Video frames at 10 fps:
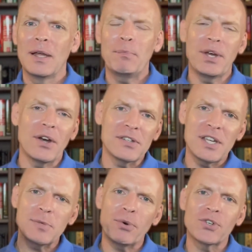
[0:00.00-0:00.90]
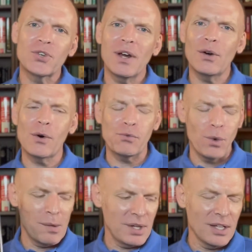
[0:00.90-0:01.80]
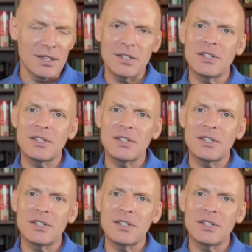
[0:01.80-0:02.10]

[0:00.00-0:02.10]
because his portrayal of women in this